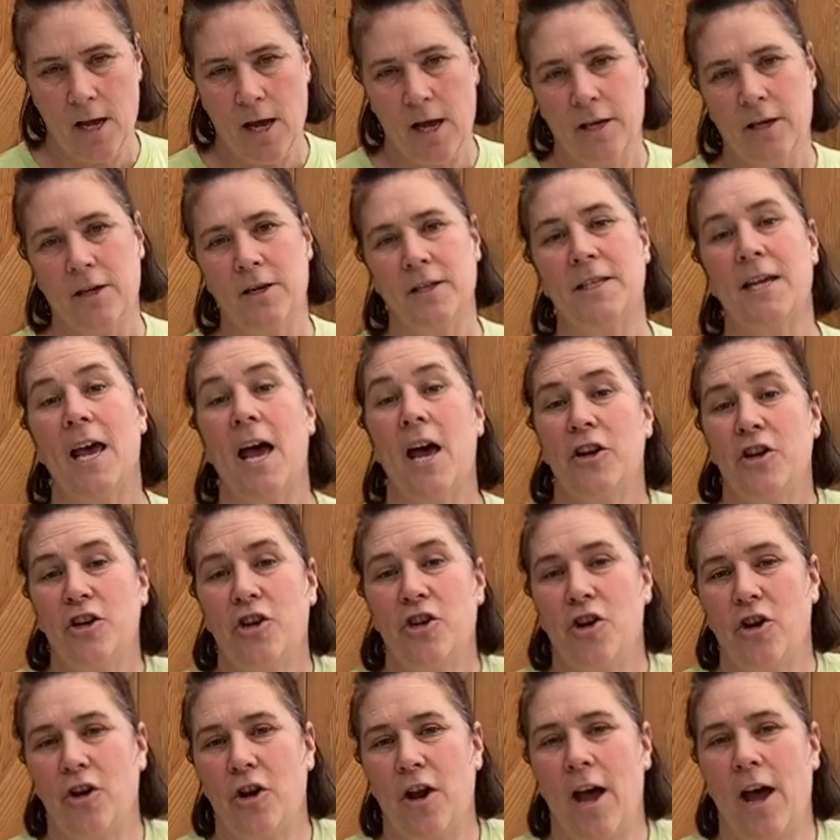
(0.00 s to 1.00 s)
because how do you
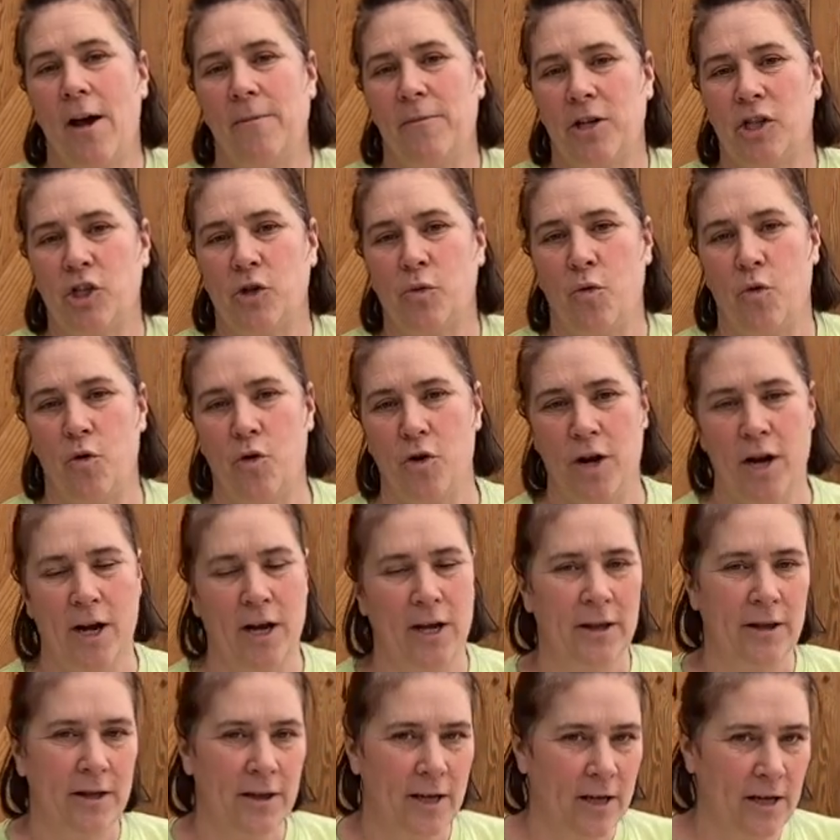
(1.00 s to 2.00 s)
know how much water
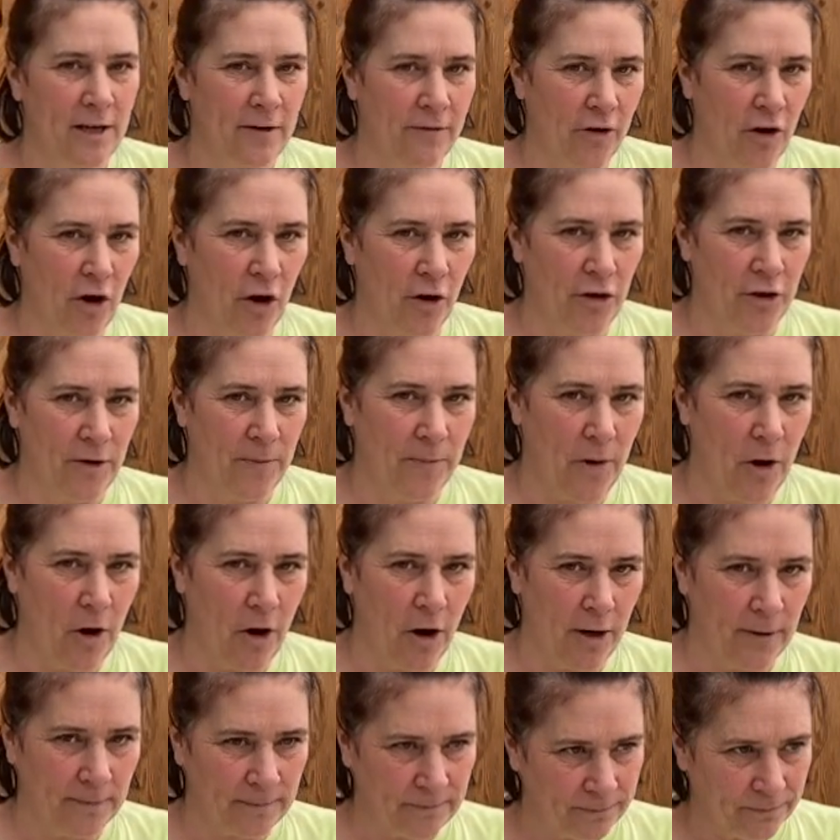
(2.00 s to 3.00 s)
that you've got in the
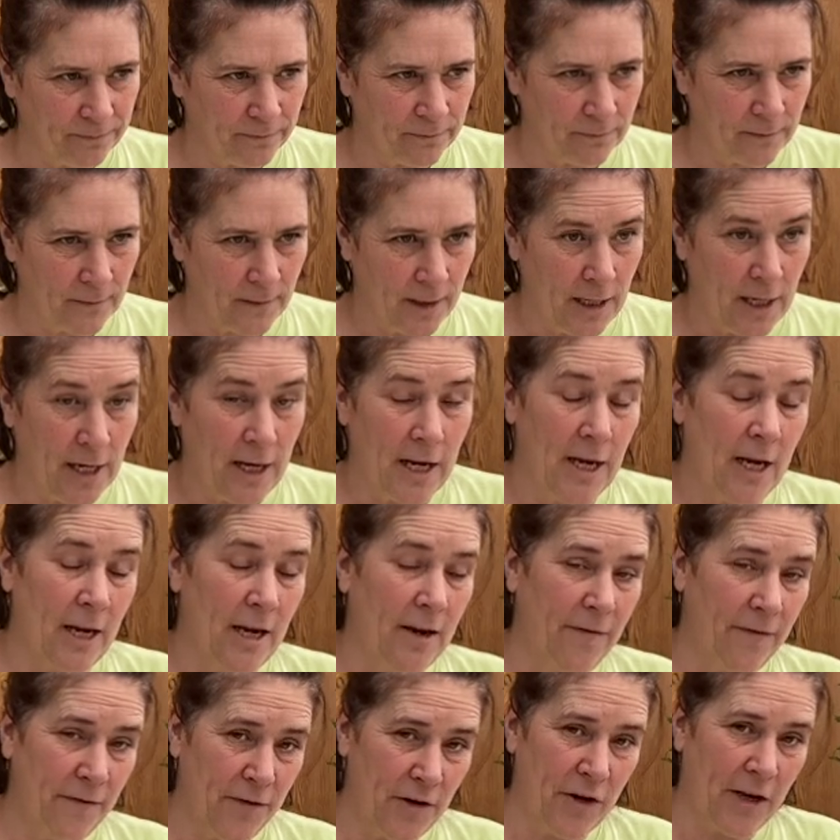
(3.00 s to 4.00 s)
pot?
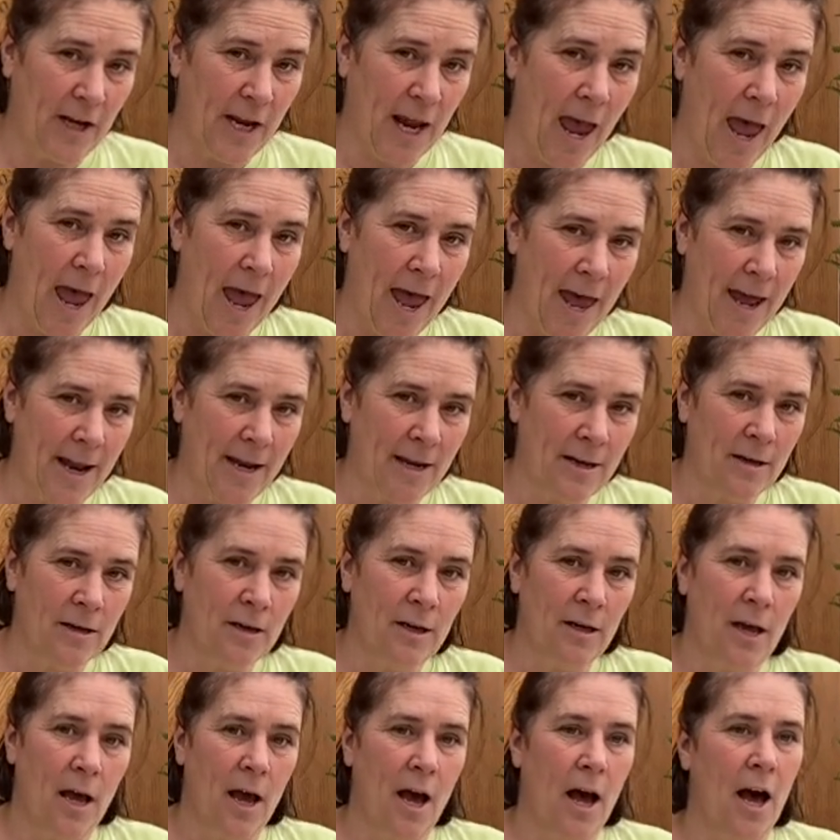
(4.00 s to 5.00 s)
If you can,
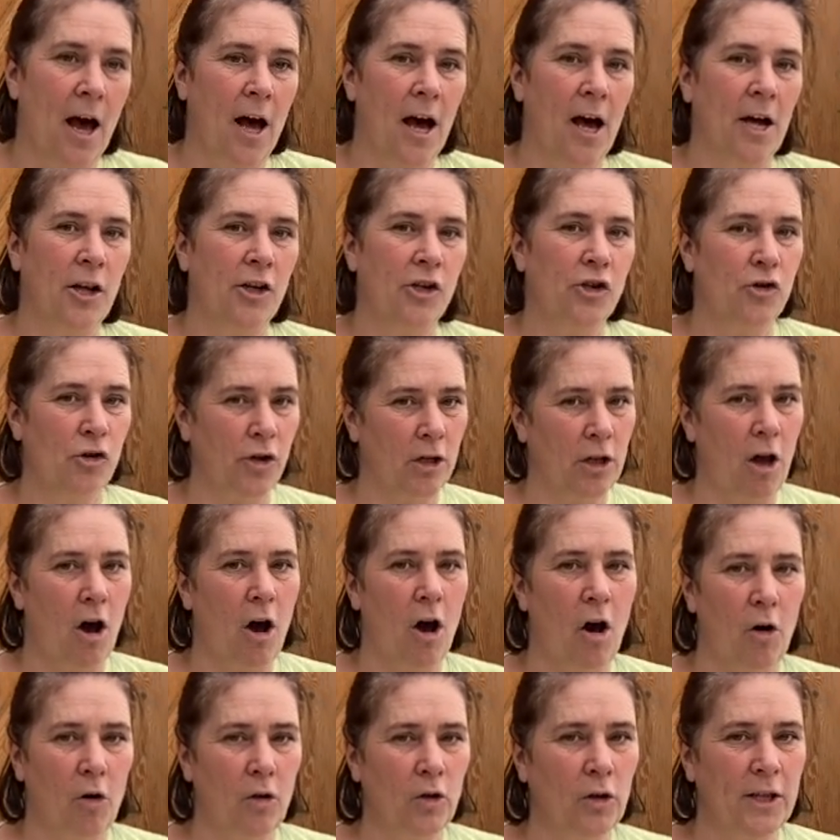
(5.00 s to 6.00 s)
drill a
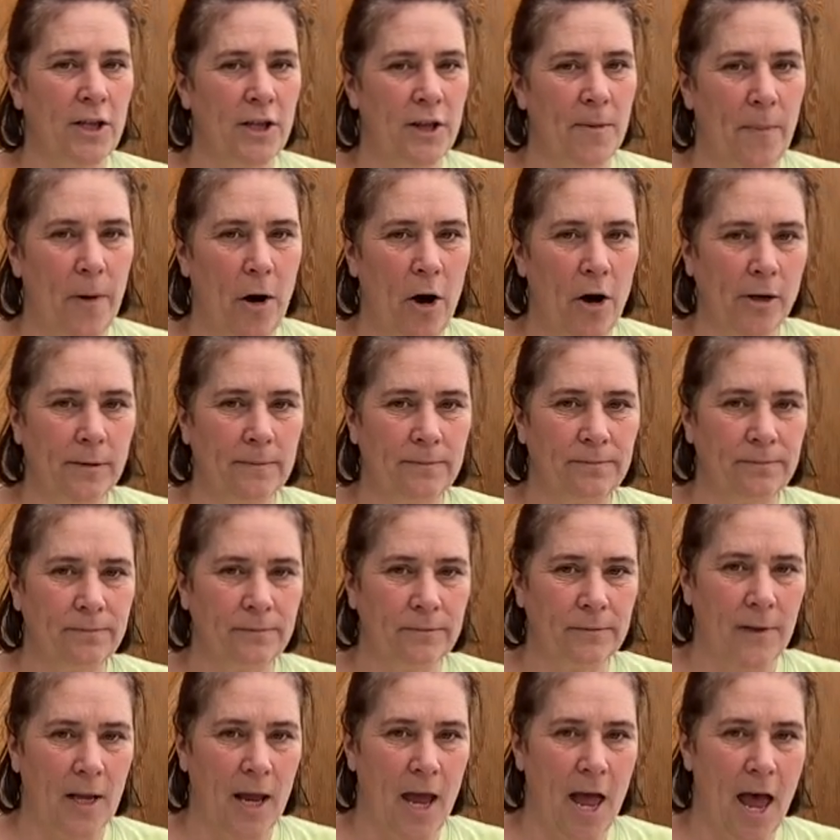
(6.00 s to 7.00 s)
hole in the pot,
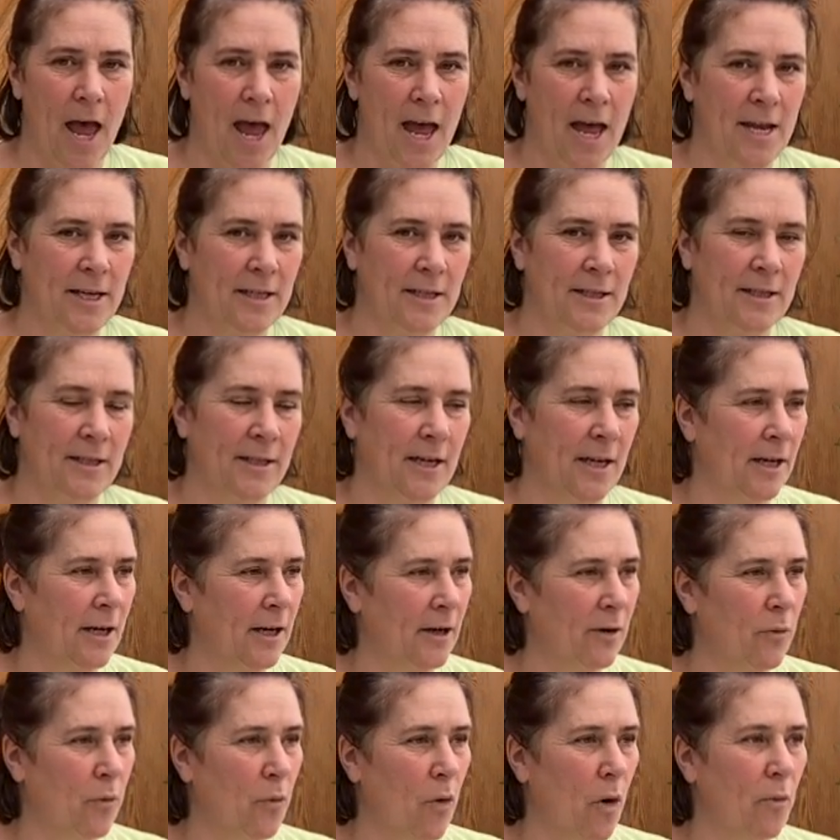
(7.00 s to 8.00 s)
and
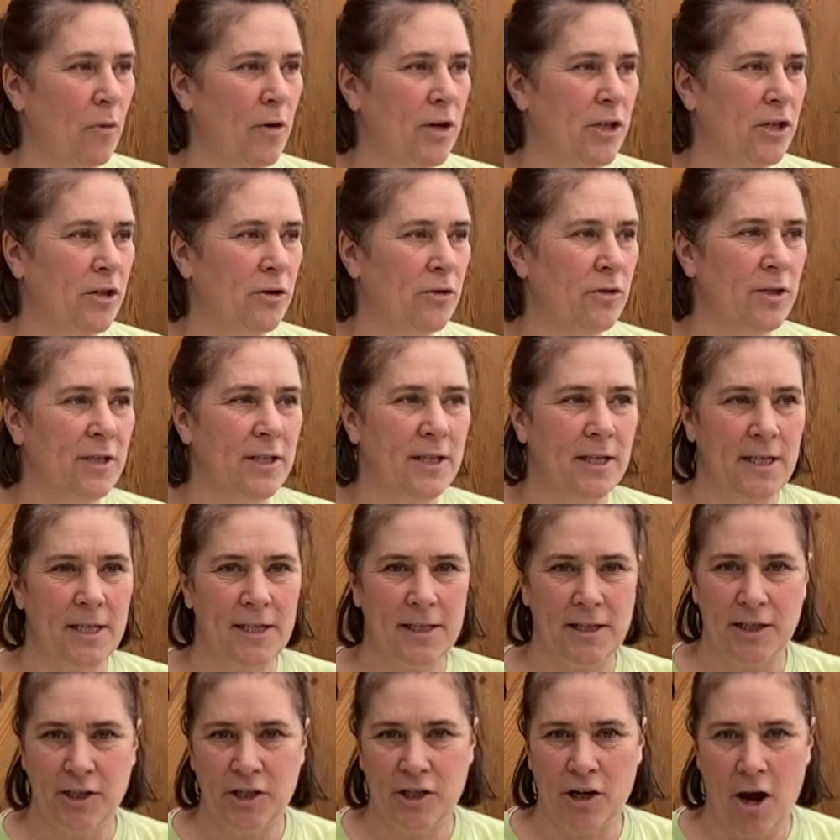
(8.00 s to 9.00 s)
what we use is
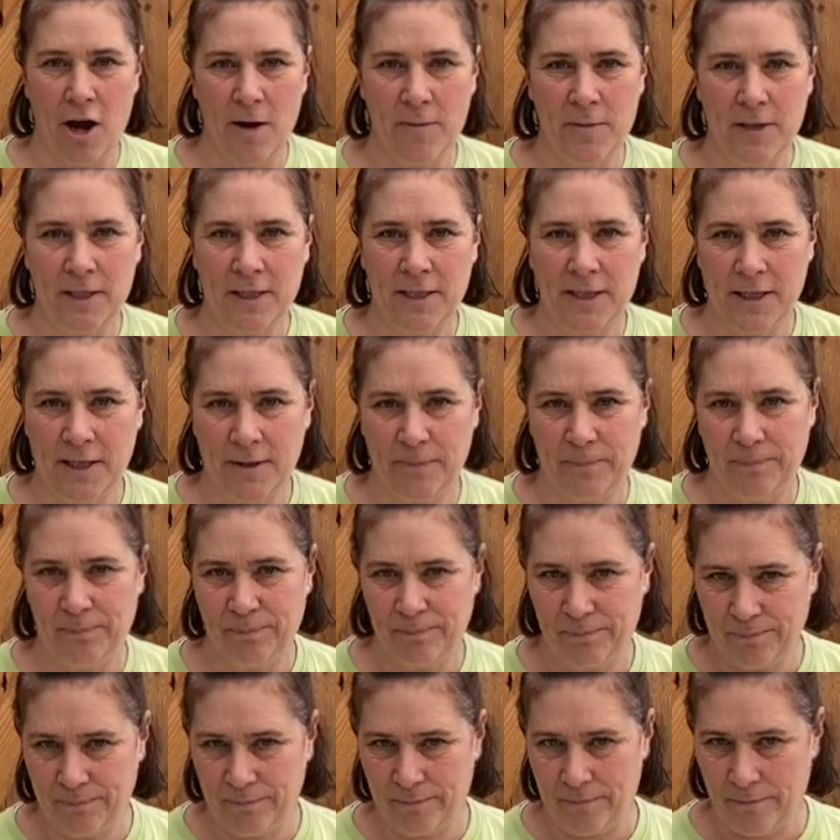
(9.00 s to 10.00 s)
a diamond tip
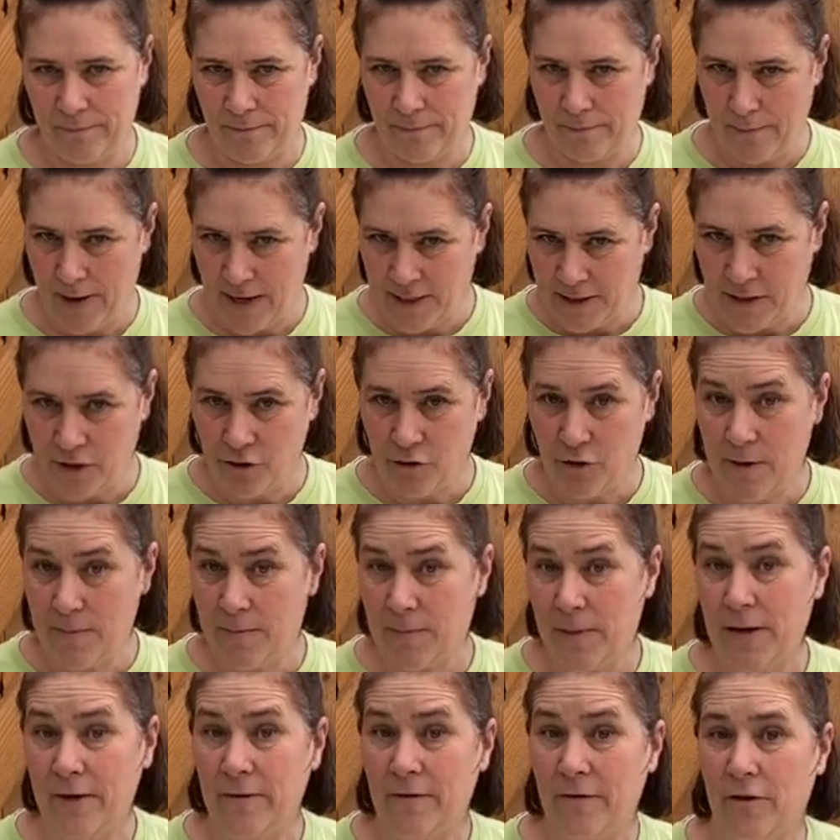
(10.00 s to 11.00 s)
masonry
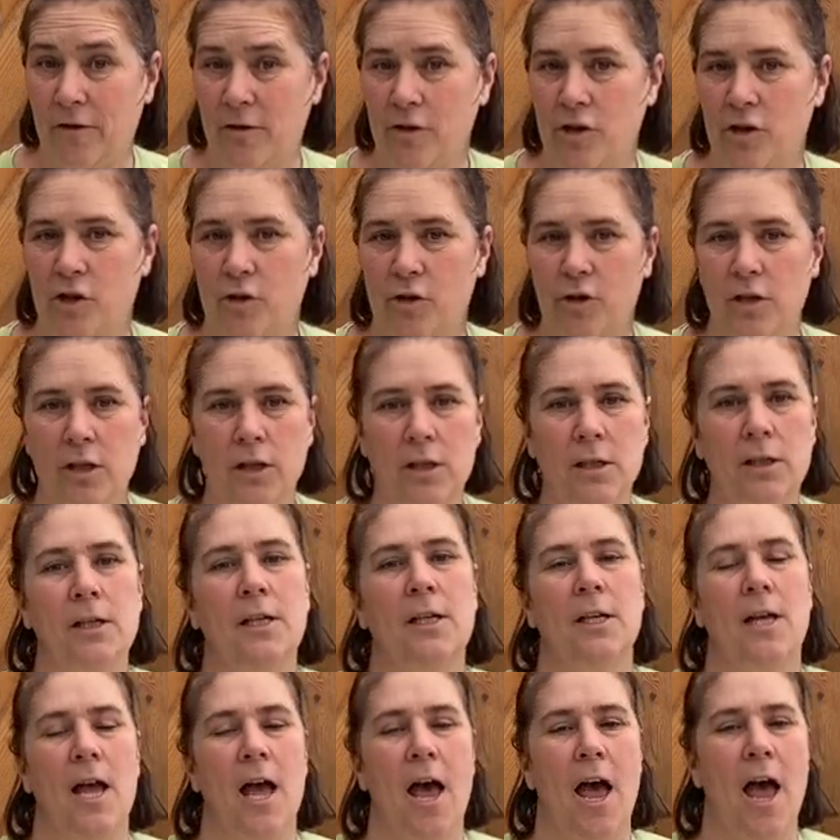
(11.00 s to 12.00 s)
bit for a drill,
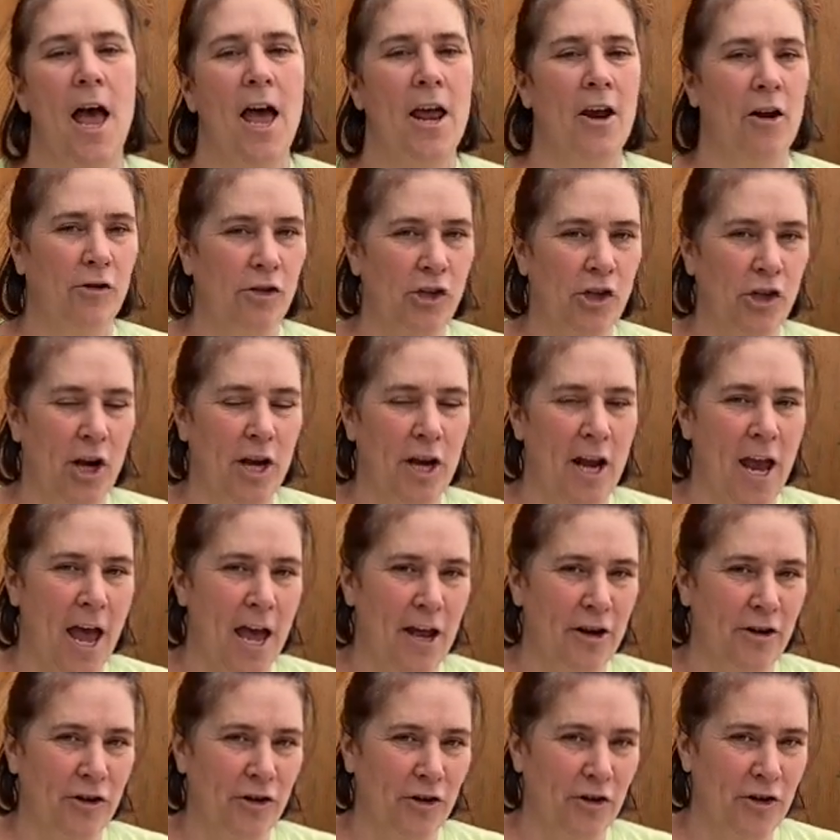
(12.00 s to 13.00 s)
and I'll show you how
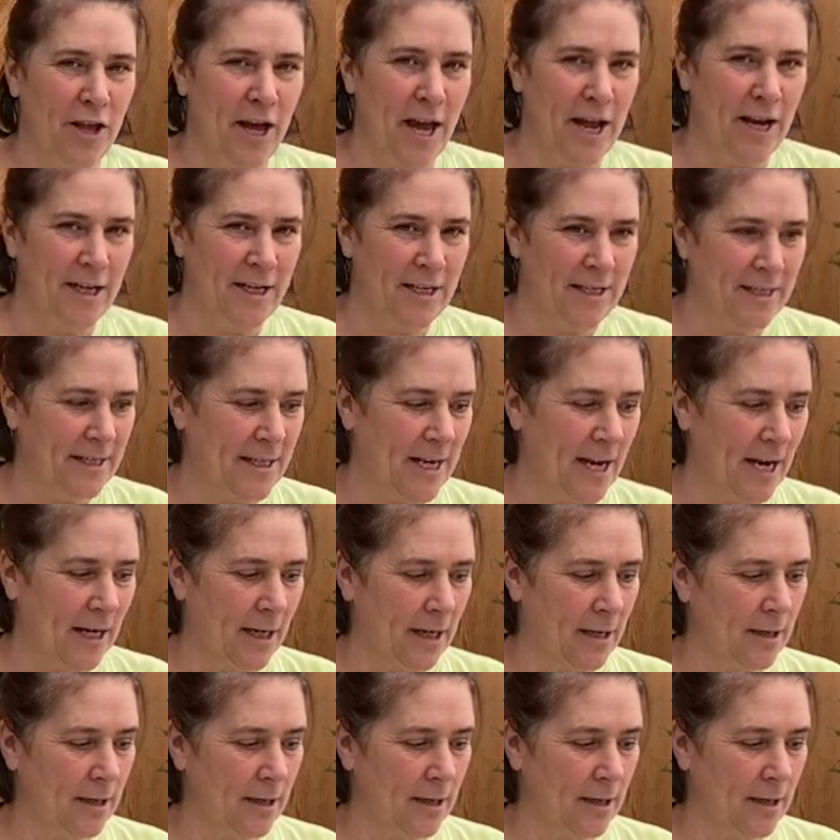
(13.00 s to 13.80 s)
to do that in a sec.